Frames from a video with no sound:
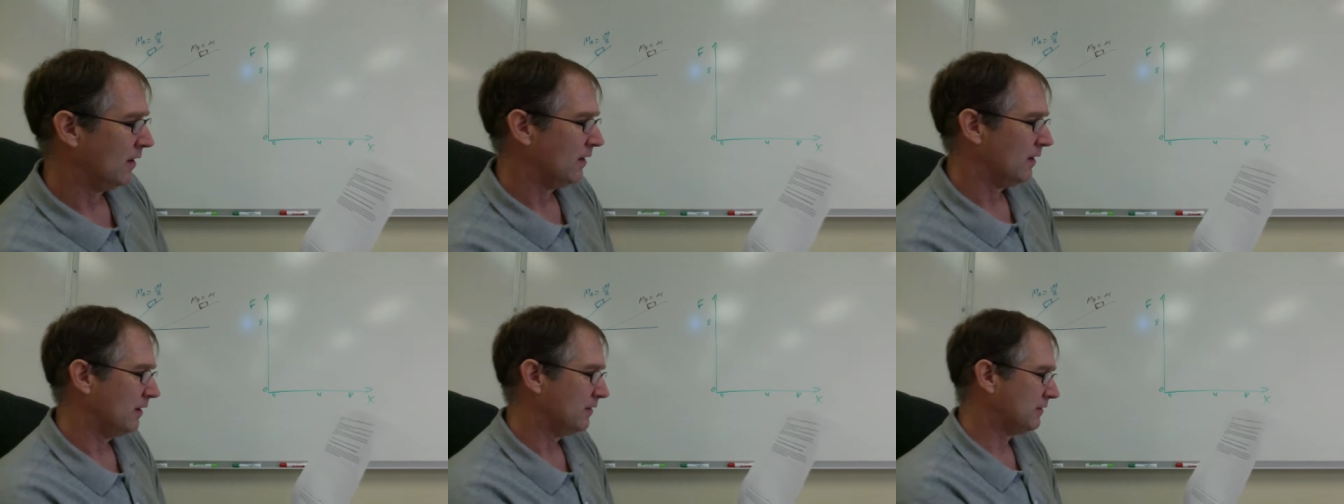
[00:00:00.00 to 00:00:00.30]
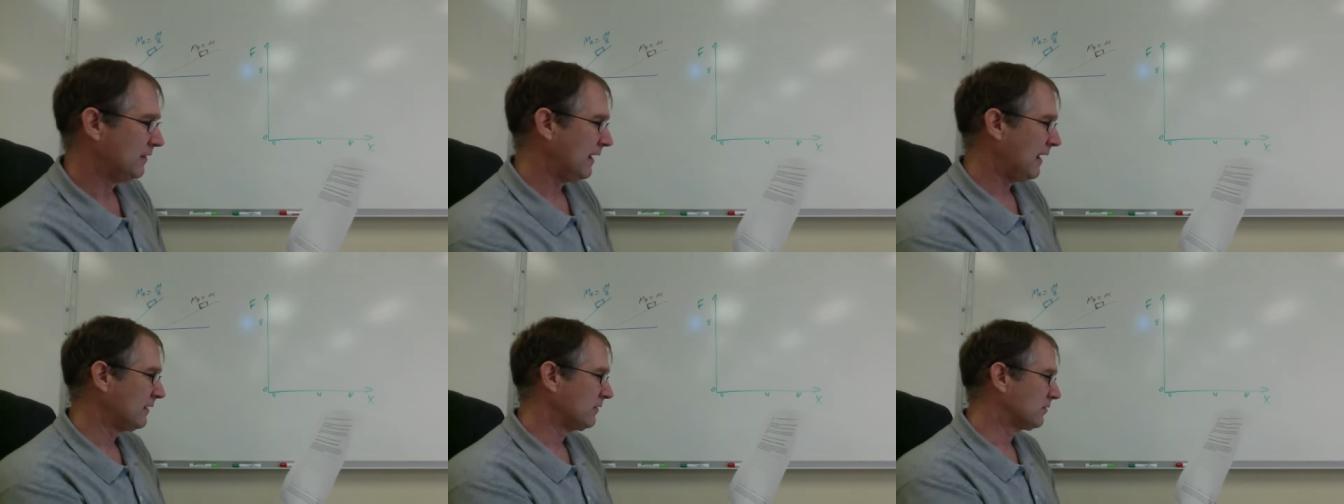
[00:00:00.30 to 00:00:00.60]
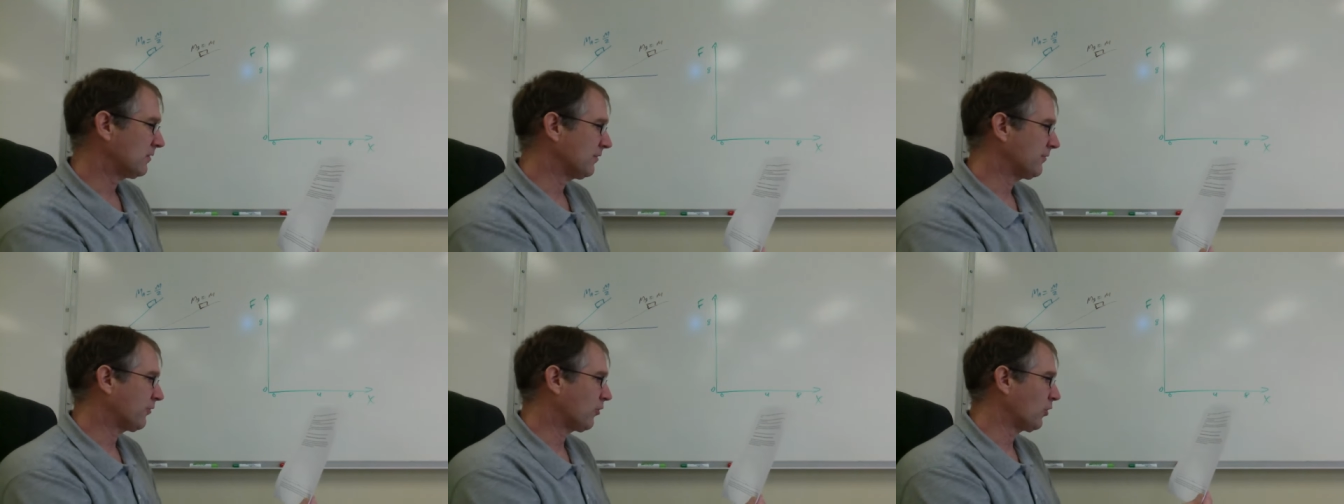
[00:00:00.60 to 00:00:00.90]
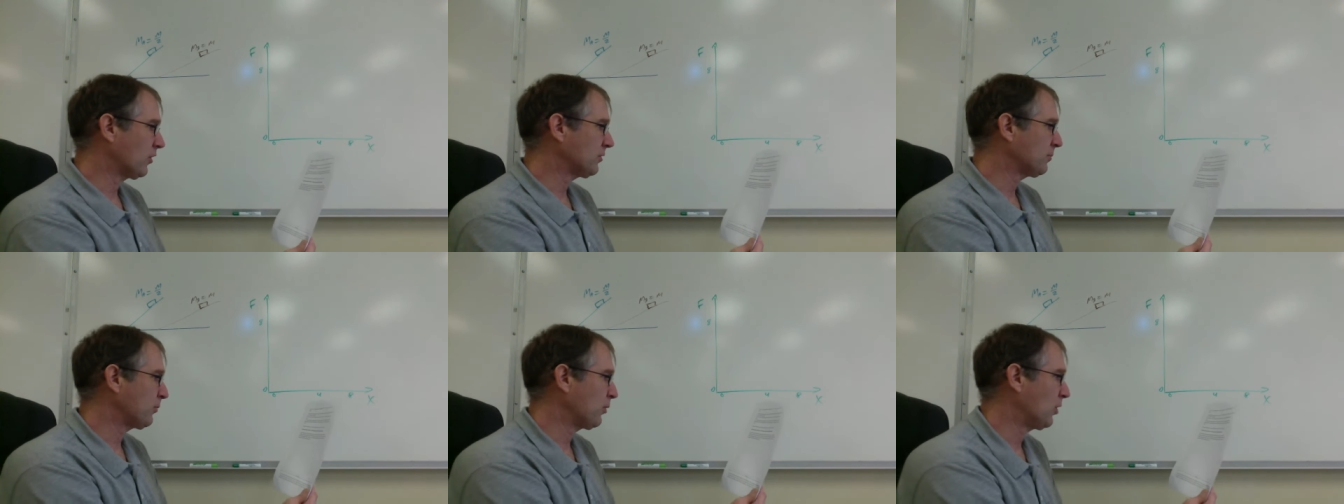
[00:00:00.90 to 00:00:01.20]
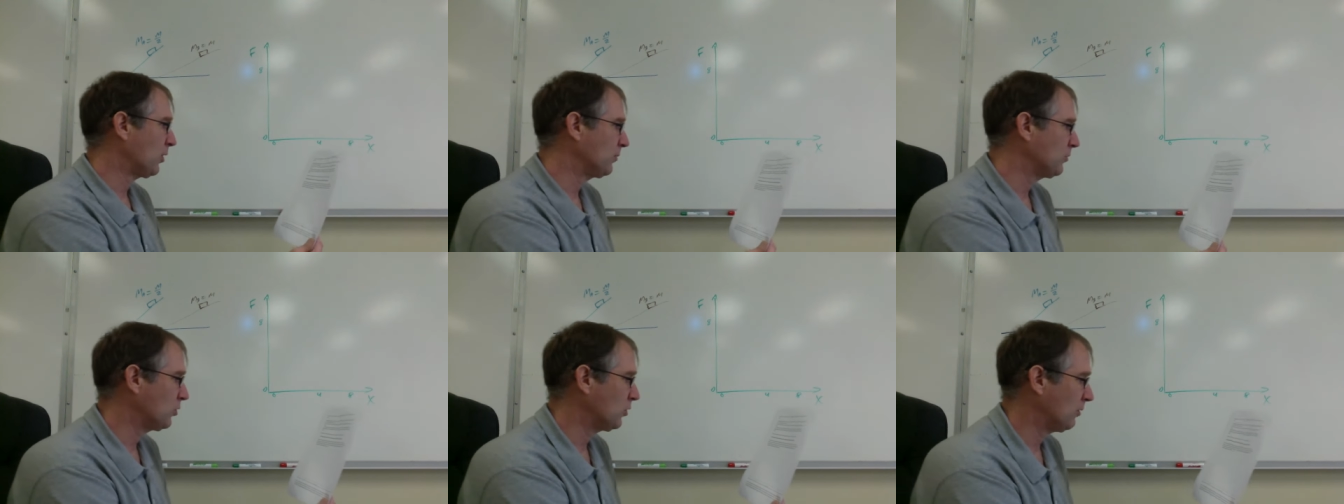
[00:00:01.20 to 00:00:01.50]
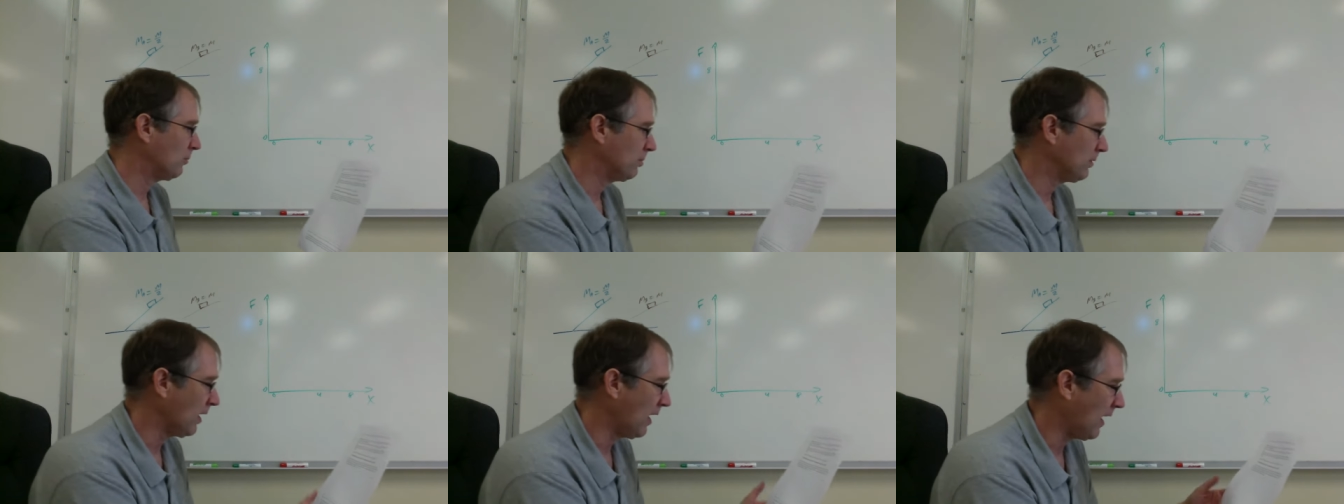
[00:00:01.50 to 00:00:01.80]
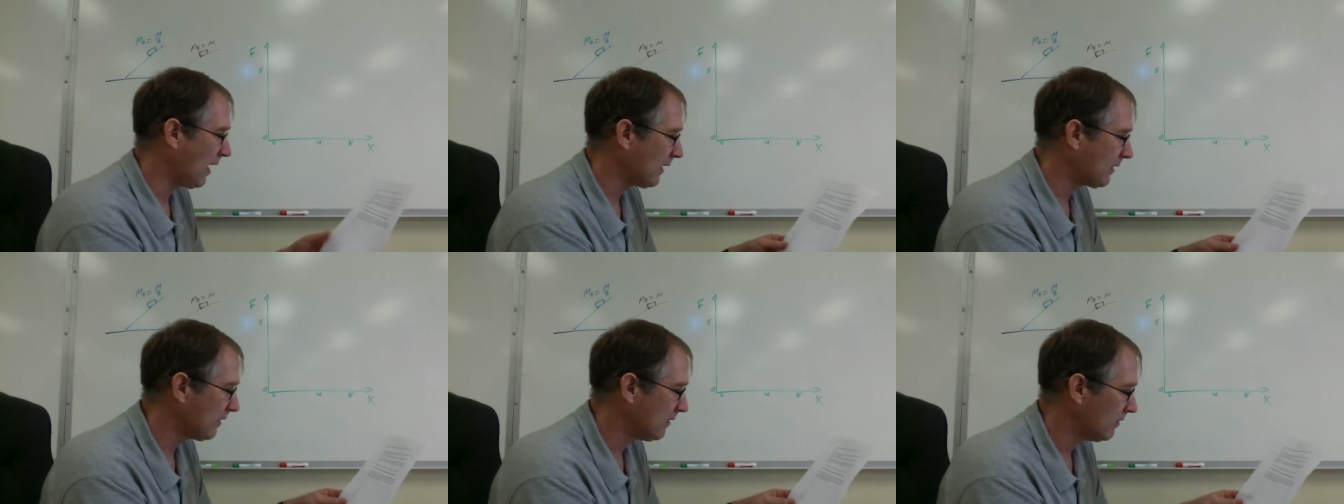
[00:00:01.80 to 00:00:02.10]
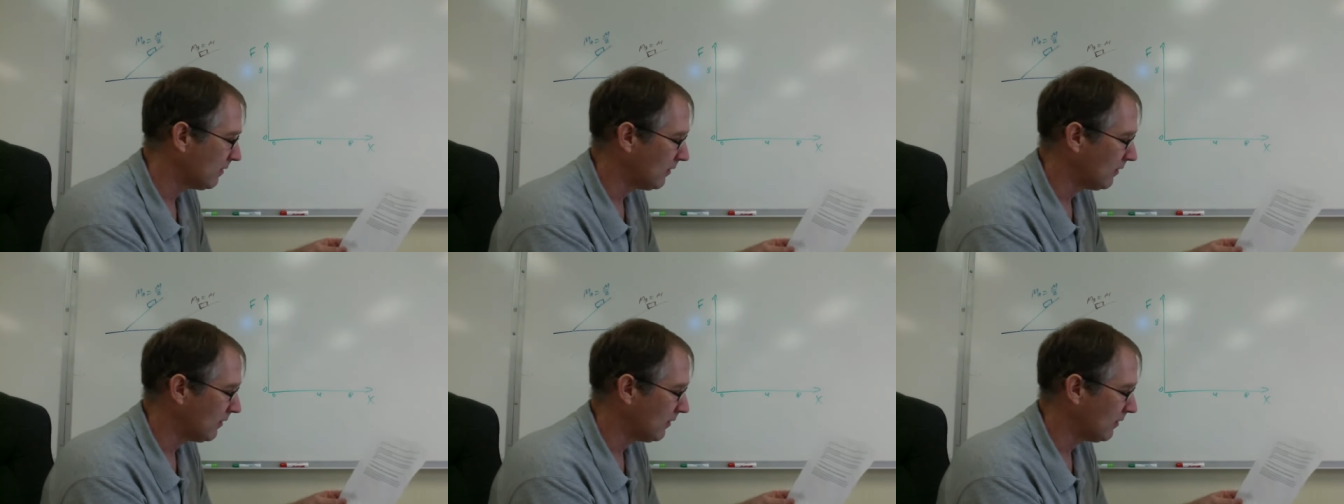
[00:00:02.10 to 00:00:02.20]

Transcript: attached a force probe to a block.